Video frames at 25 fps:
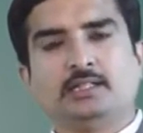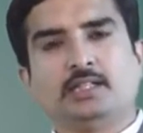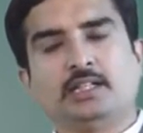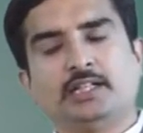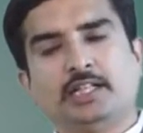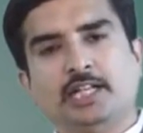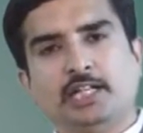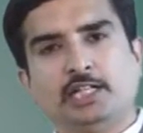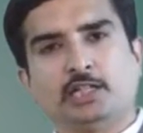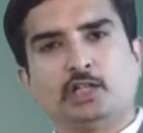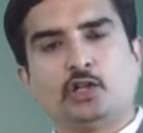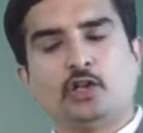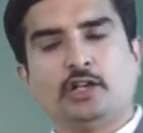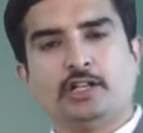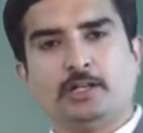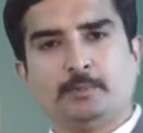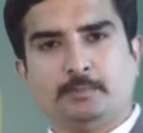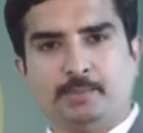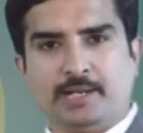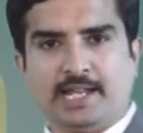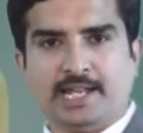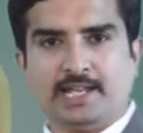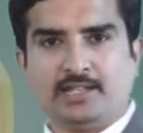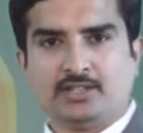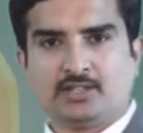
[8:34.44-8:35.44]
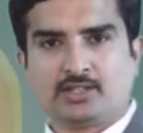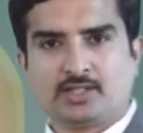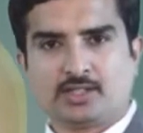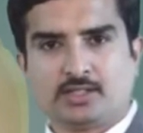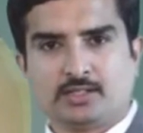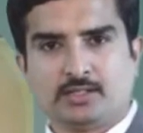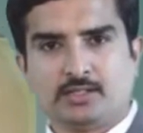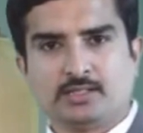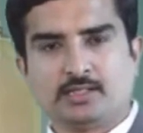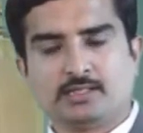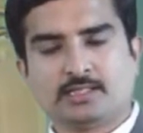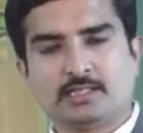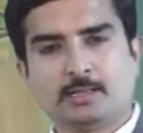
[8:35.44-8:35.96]
the deltoid branch
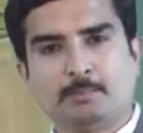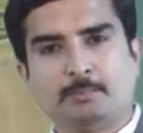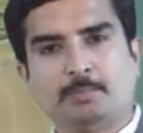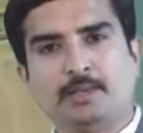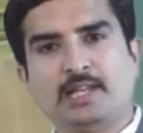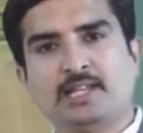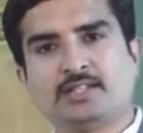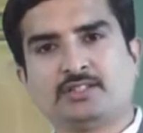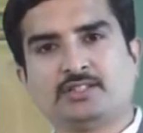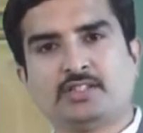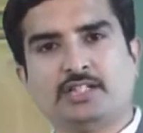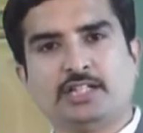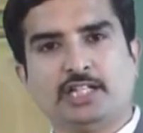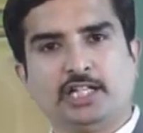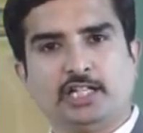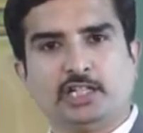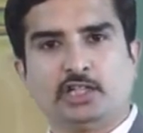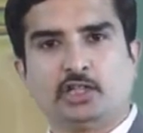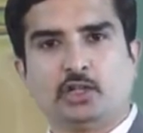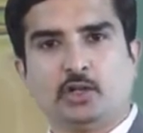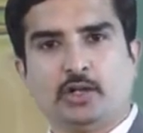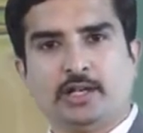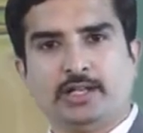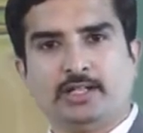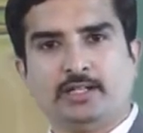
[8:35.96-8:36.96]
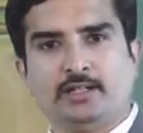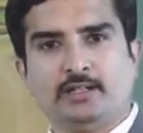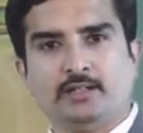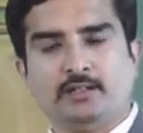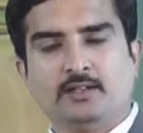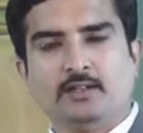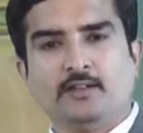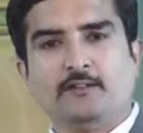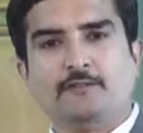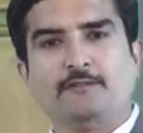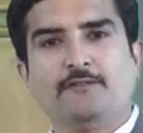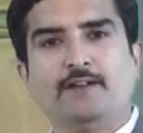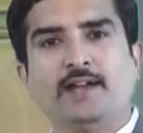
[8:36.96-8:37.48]
supplies the deltoid.
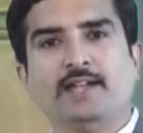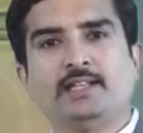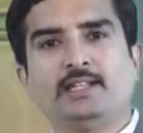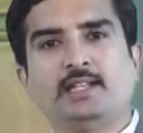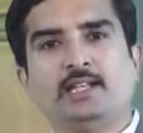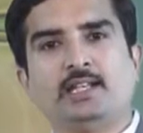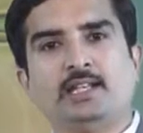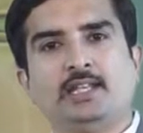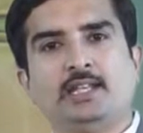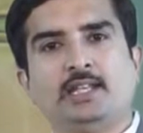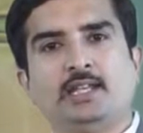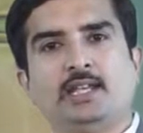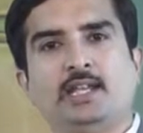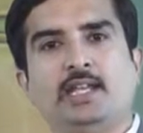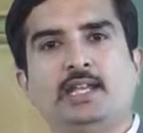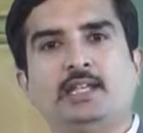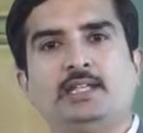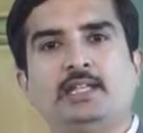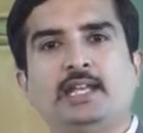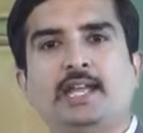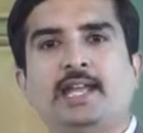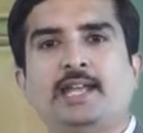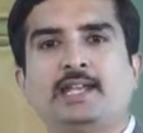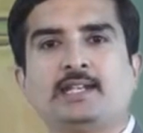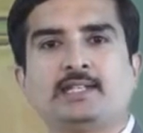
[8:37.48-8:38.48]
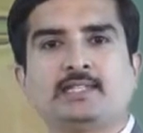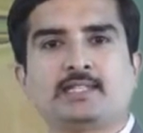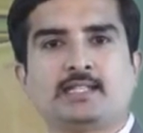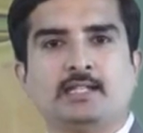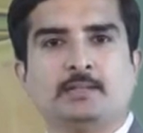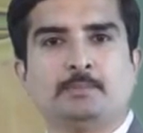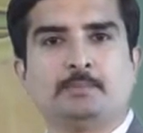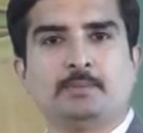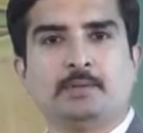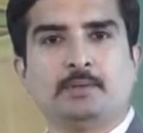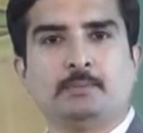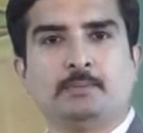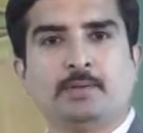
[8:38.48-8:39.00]
Finally, it ends
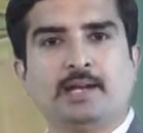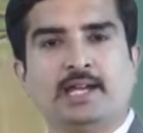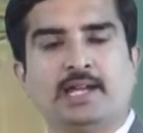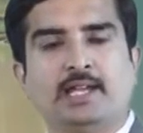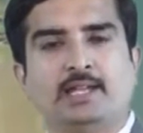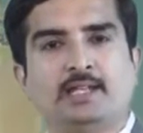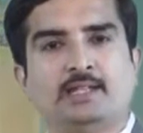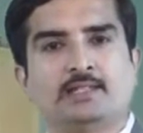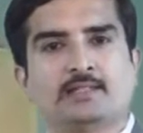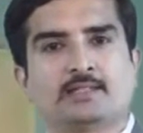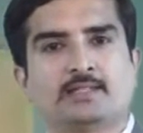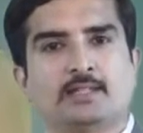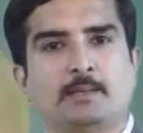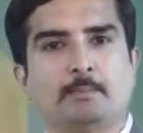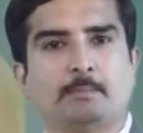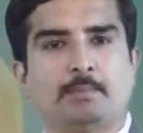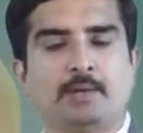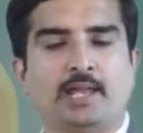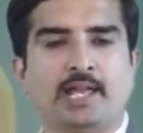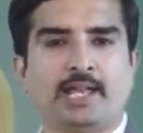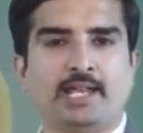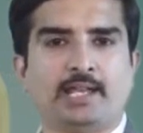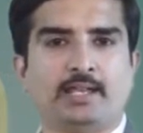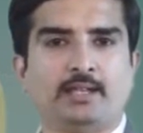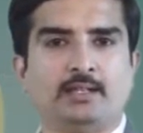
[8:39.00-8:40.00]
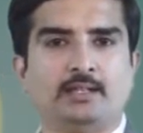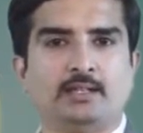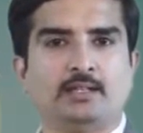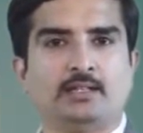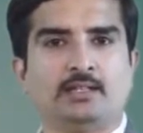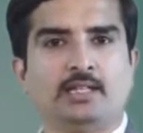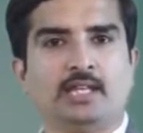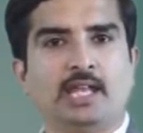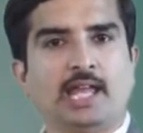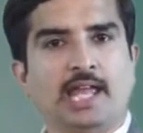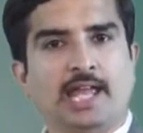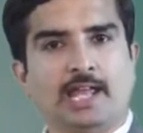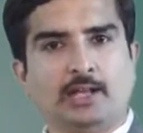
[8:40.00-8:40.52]
up by supplying
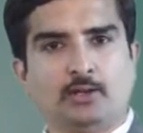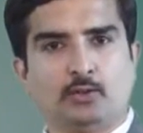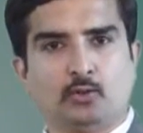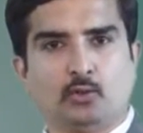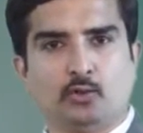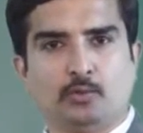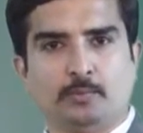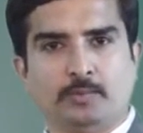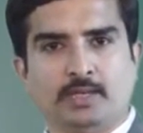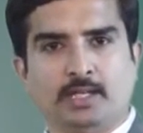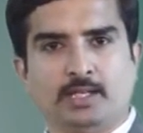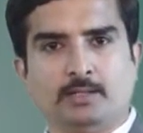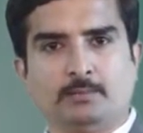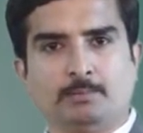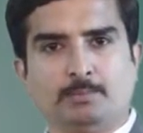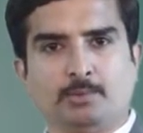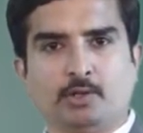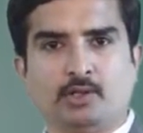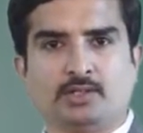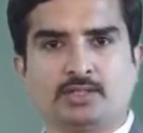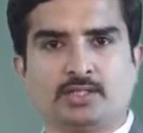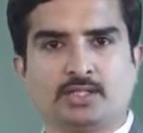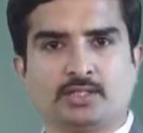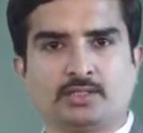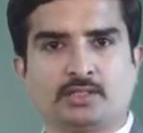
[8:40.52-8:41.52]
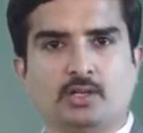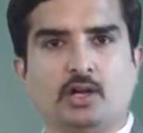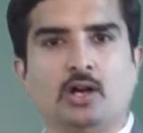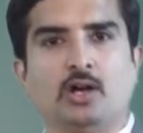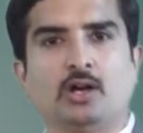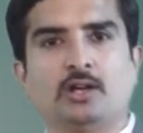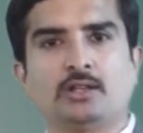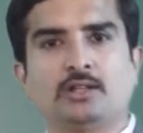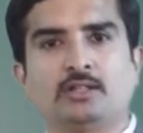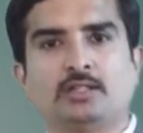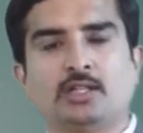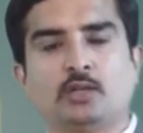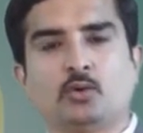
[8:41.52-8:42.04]
the acromion process
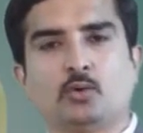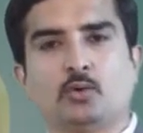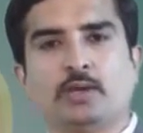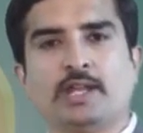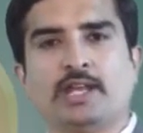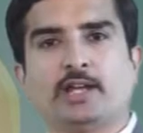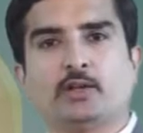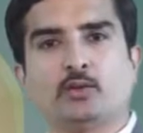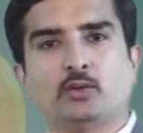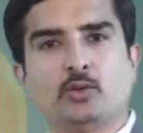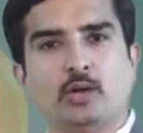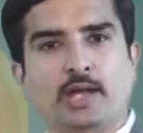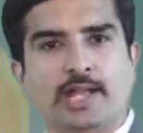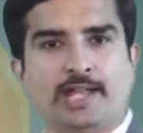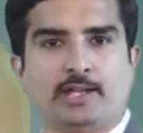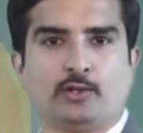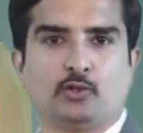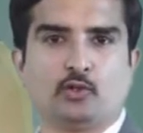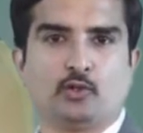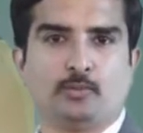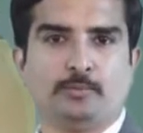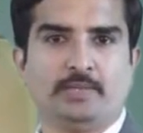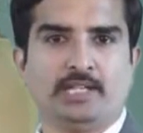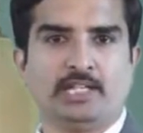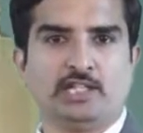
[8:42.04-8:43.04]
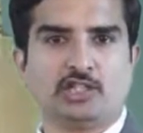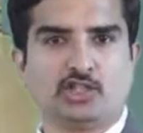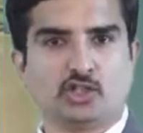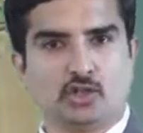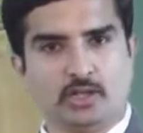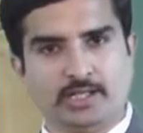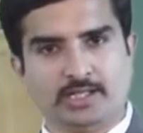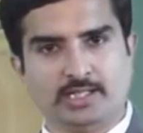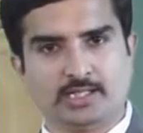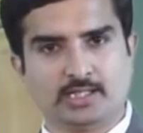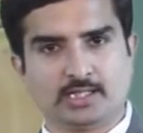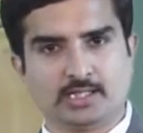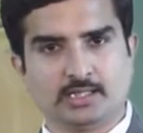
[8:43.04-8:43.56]
or the coracoacromial
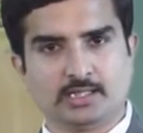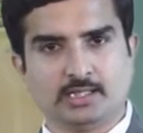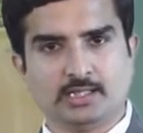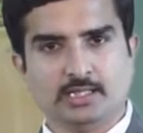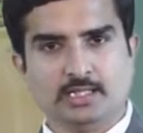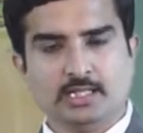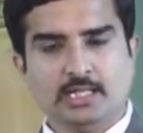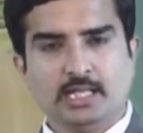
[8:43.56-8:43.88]
joint.